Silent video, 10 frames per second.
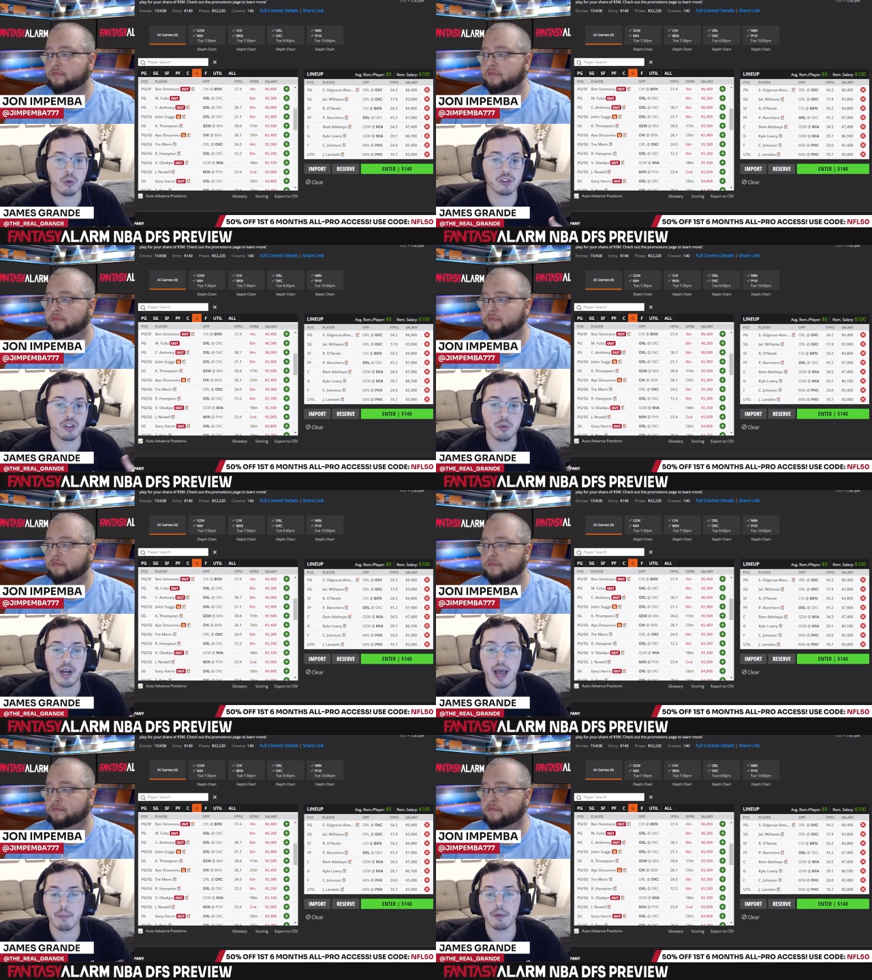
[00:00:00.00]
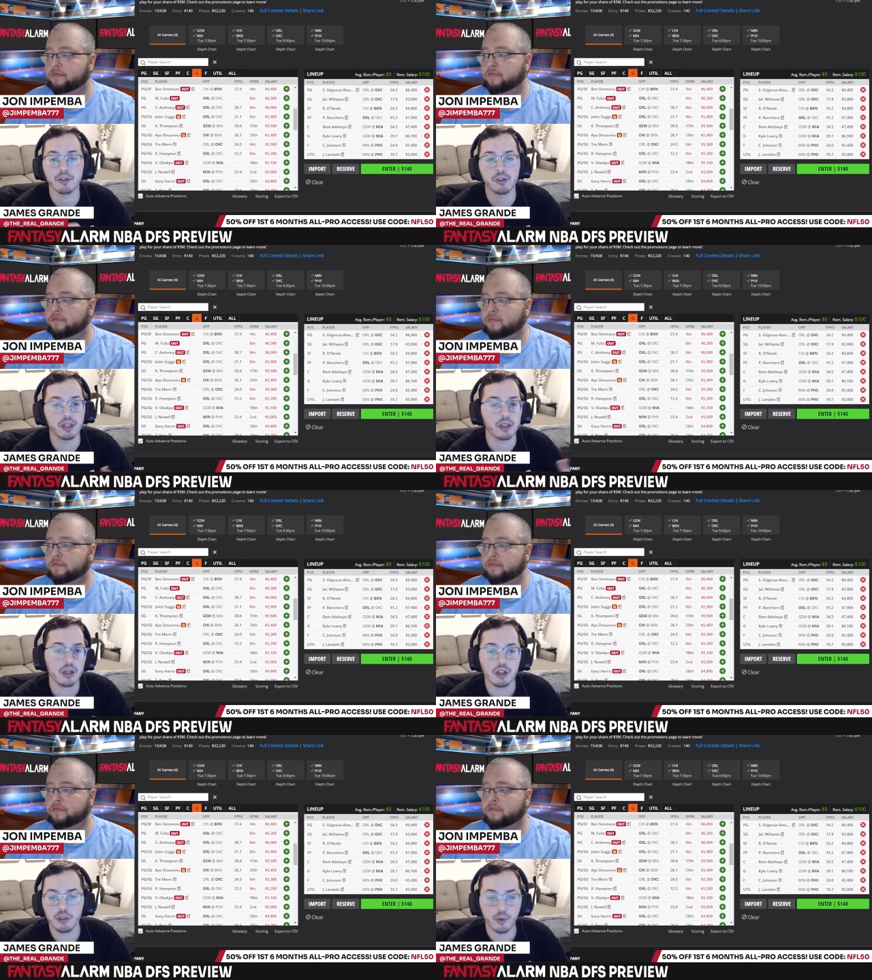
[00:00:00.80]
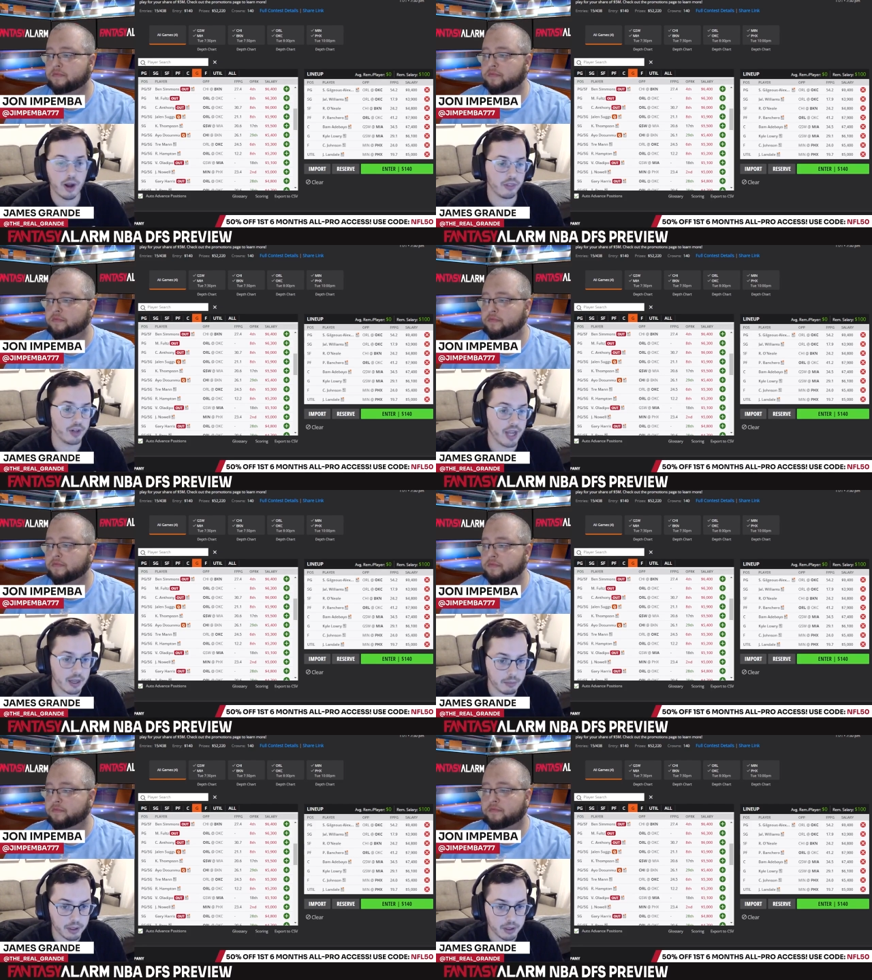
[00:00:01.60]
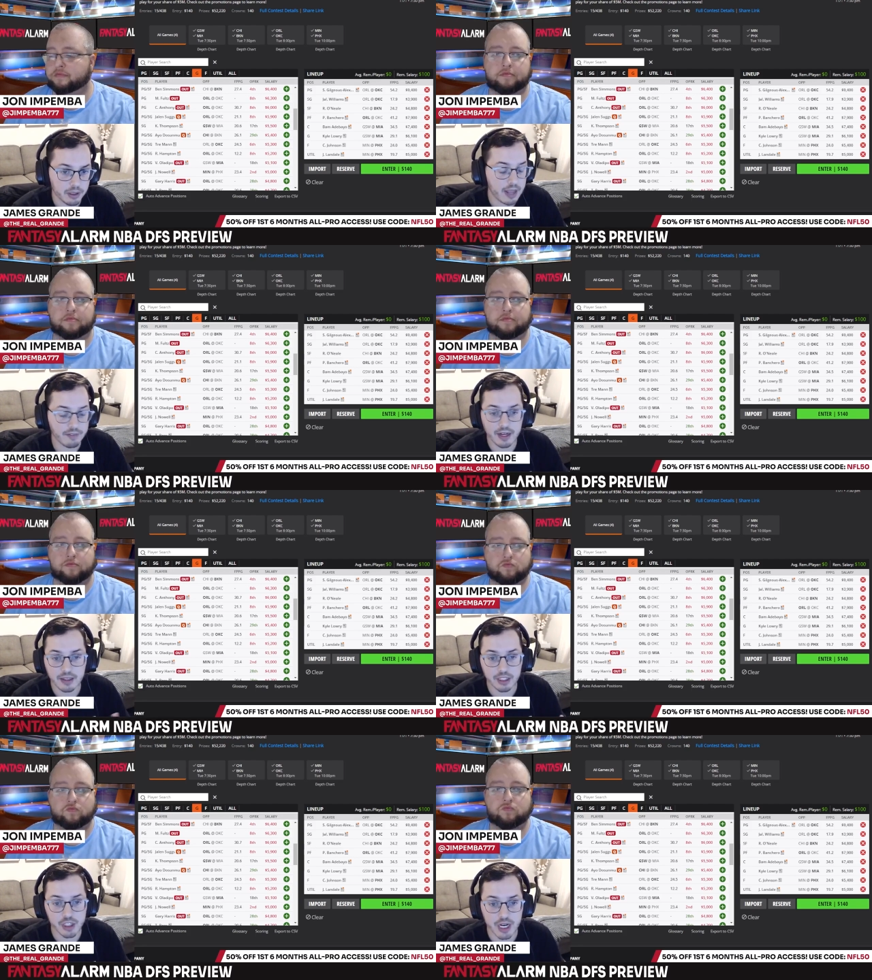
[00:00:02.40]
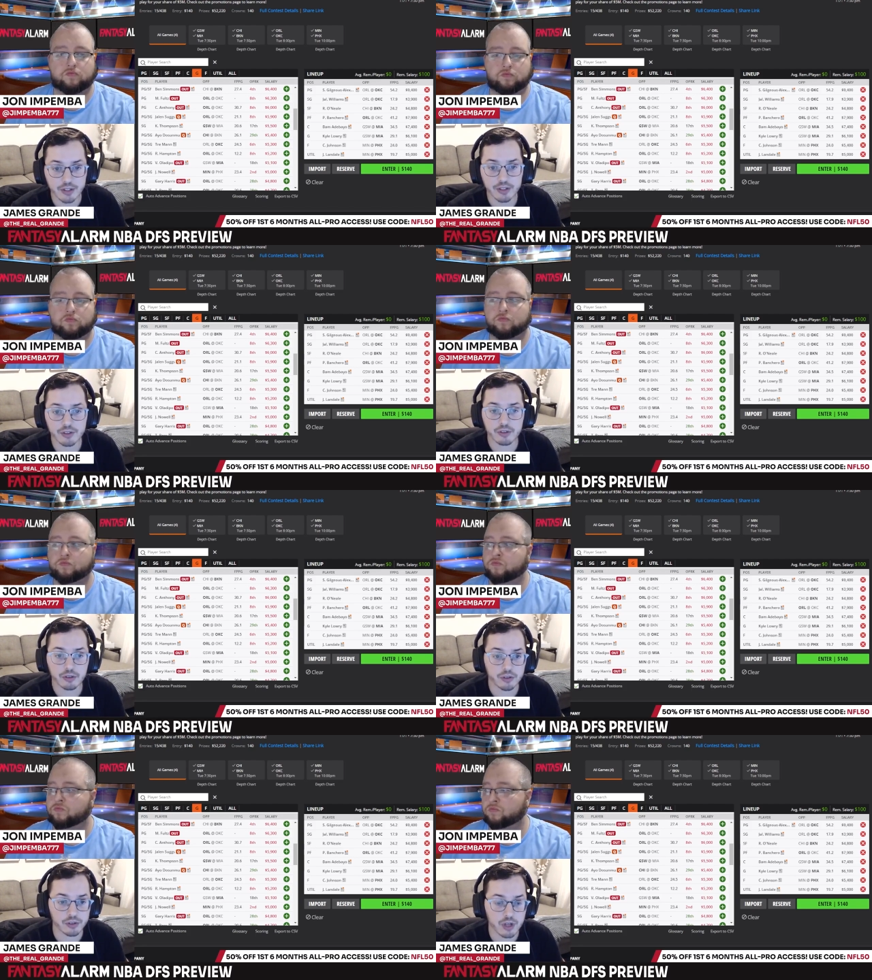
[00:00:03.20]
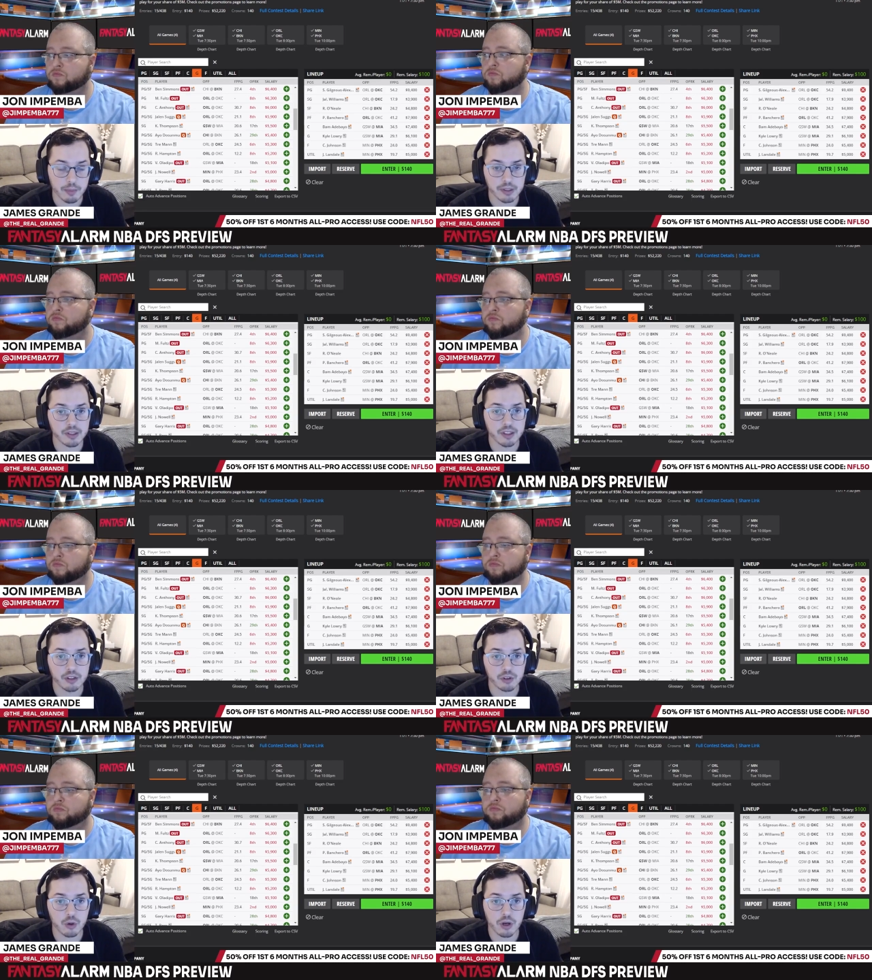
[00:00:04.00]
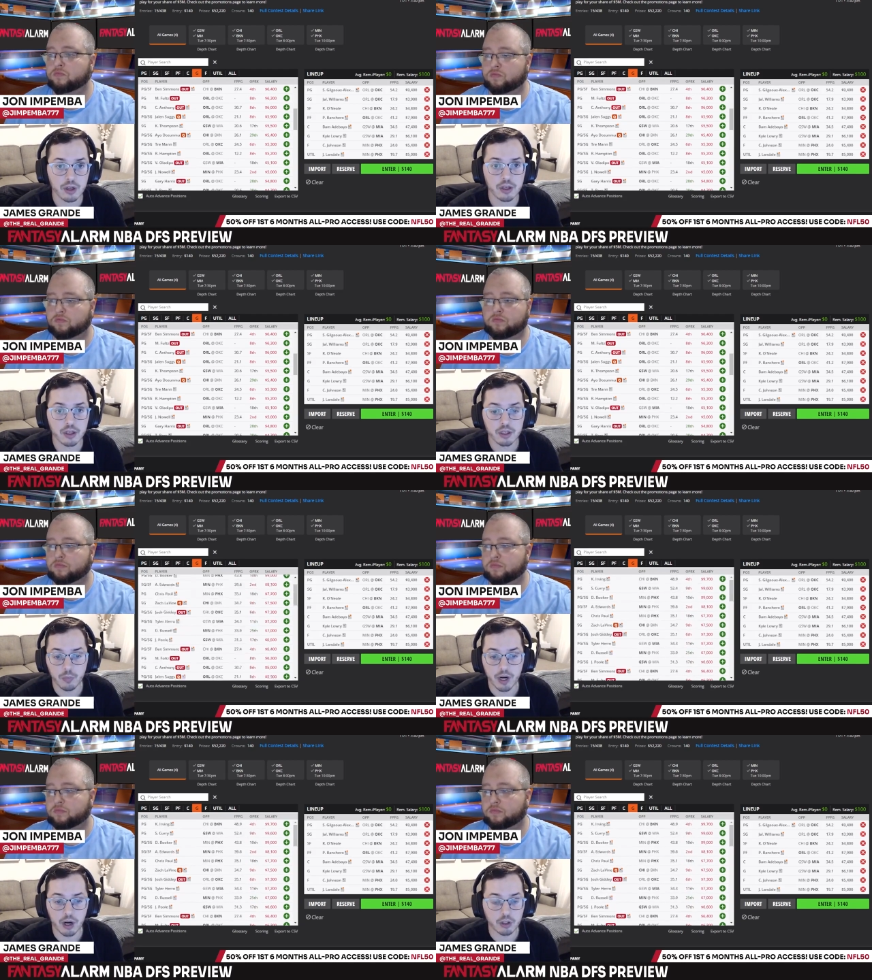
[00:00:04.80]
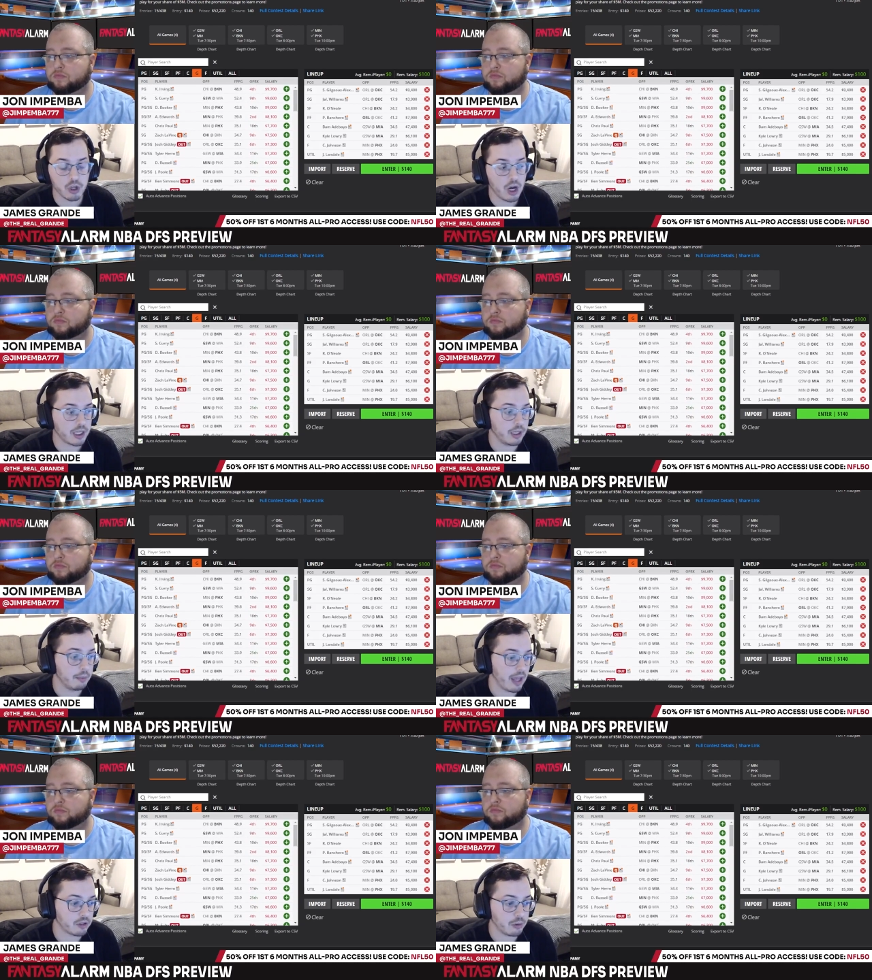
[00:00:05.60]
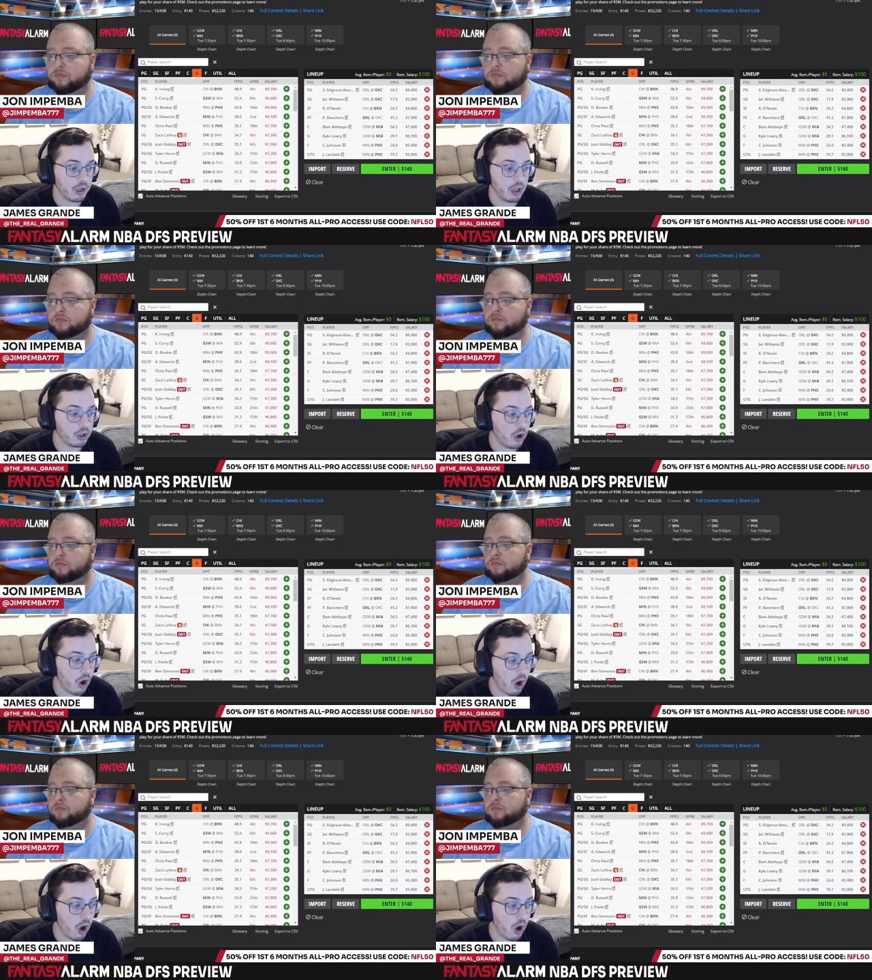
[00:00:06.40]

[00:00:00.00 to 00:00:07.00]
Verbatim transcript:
Speaker 1: We'll see what happens like throughout the day. But if anything changes, just come into the Discord. We are talking basketball